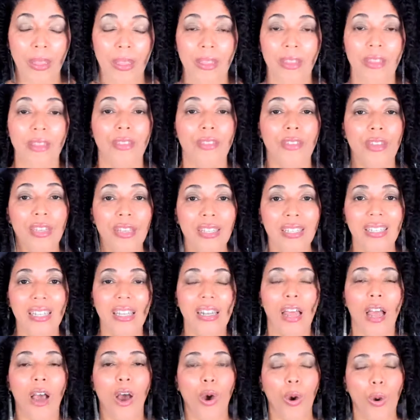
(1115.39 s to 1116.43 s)
the things that
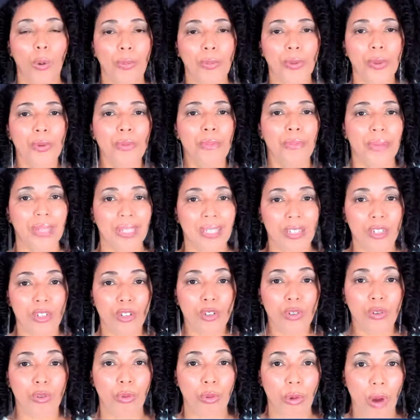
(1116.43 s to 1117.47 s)
help your
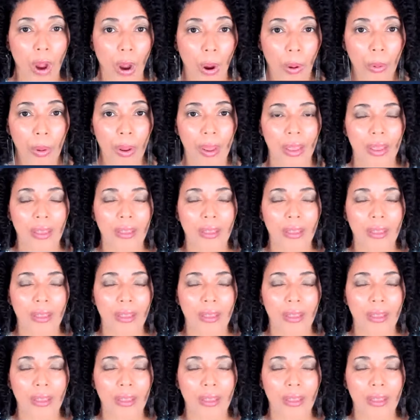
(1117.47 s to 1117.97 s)
business grow,